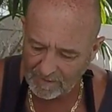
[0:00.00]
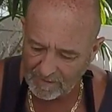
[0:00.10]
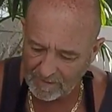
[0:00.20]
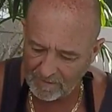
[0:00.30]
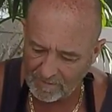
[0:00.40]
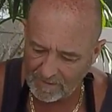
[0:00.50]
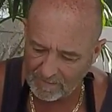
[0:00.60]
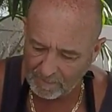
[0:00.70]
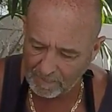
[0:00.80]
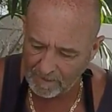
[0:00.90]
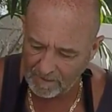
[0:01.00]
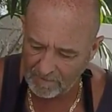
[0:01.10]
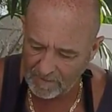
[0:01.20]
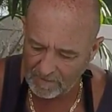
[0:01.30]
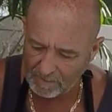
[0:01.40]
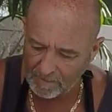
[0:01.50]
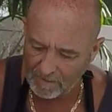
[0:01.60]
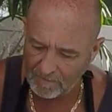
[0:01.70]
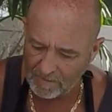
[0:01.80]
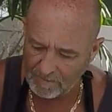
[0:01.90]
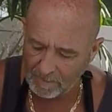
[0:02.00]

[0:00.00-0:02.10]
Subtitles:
Wait, let me pick it out.